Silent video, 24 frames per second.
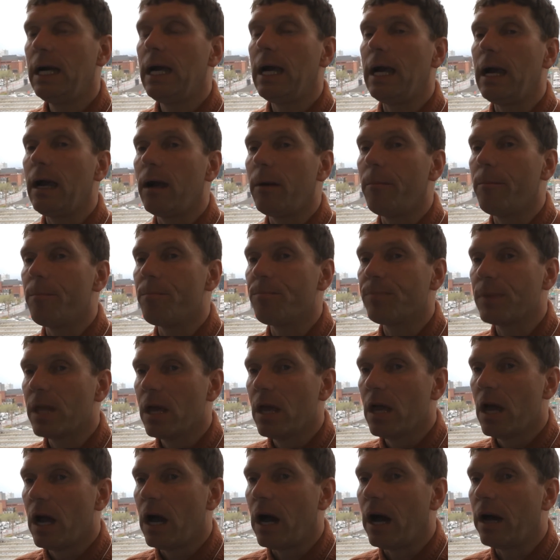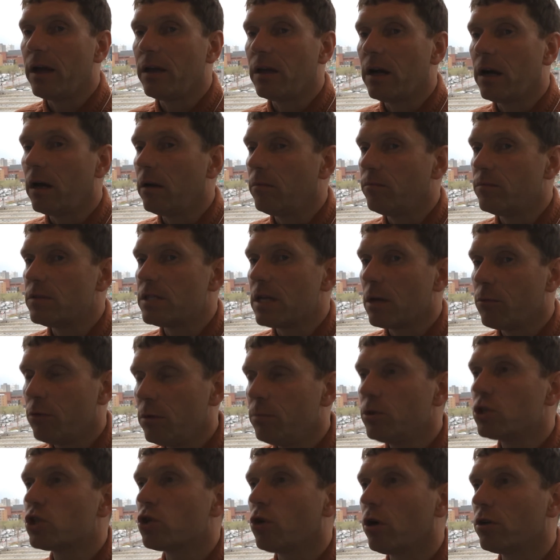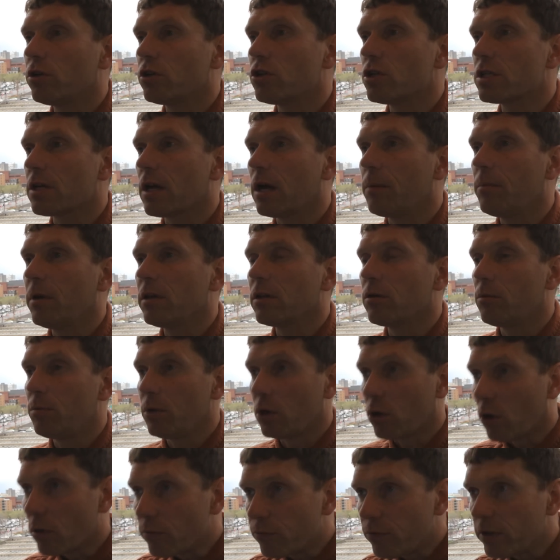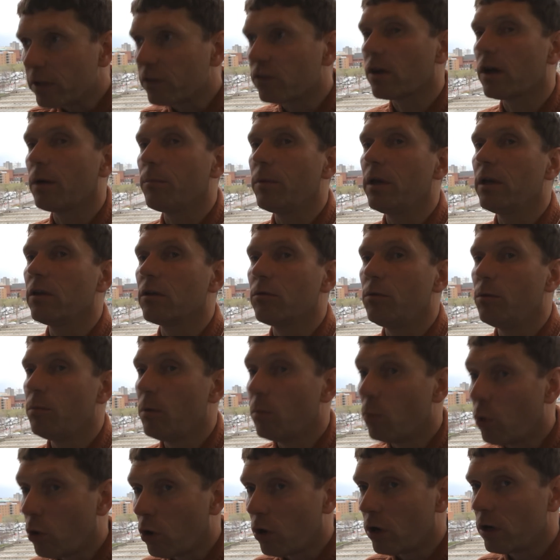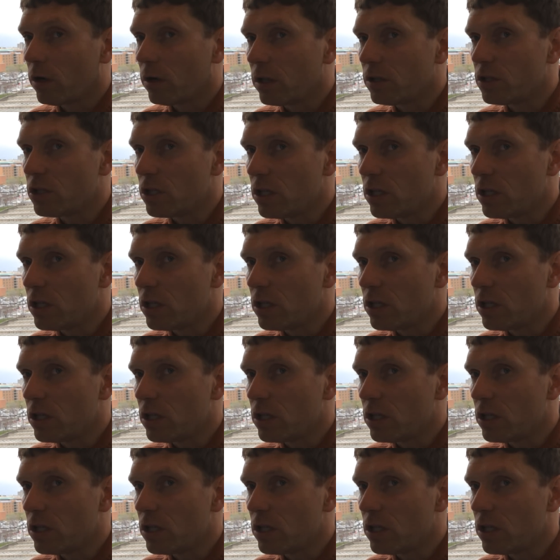There will be shortages coming, there will be conflicts coming, there will be more